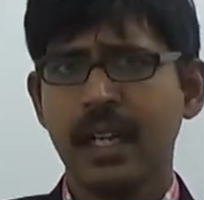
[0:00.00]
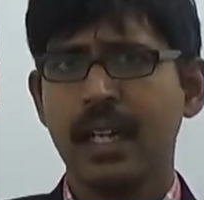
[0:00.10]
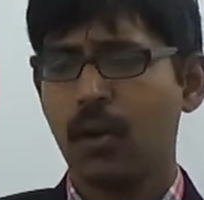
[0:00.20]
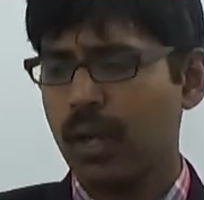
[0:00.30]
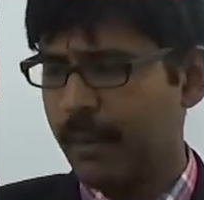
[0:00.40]

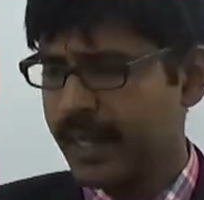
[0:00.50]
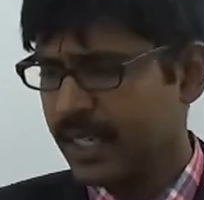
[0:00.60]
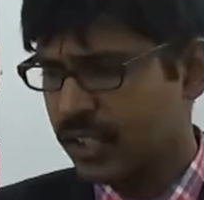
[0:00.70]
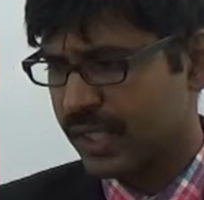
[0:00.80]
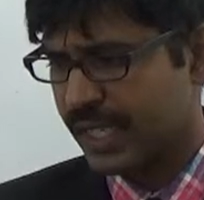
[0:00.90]
Now, coming
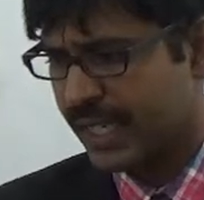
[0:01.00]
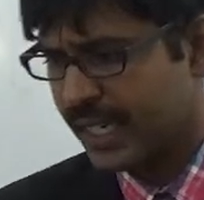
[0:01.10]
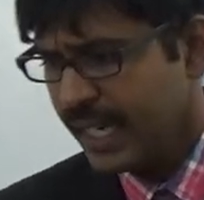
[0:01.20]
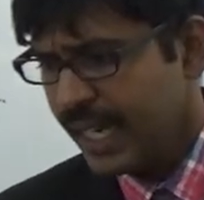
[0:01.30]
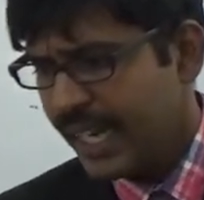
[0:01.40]
to
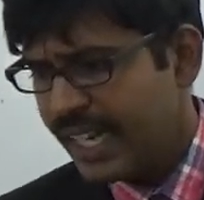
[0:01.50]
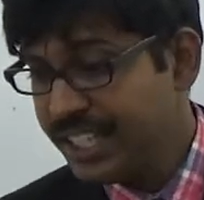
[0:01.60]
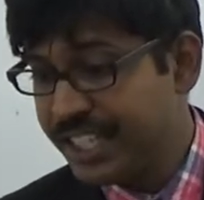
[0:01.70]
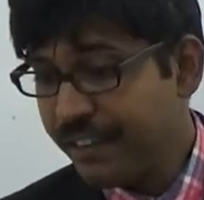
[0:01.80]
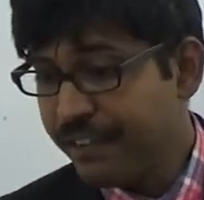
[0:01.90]
the
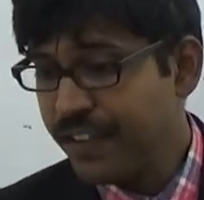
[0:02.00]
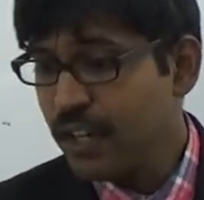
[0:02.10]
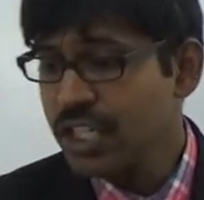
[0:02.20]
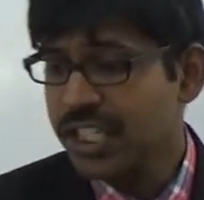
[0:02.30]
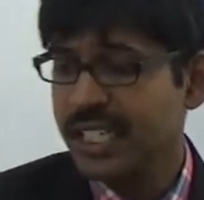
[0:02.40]

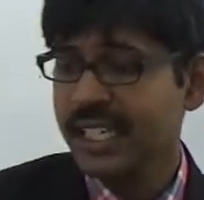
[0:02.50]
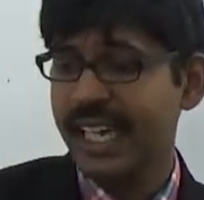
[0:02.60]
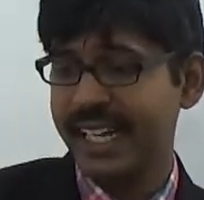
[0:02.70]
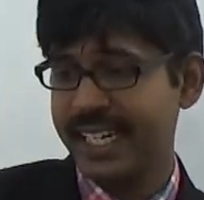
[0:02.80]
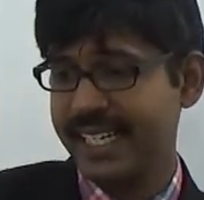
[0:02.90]
diffusion
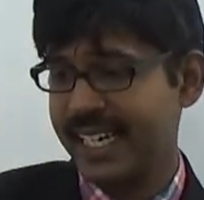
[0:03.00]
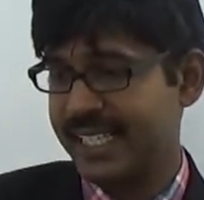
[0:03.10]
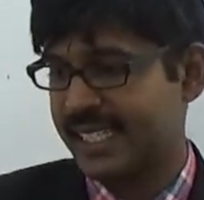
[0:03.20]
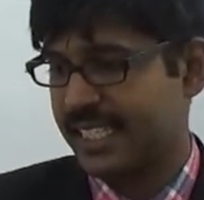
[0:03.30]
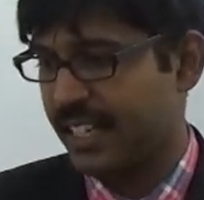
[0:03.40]
current
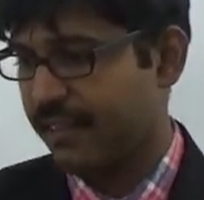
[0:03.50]
density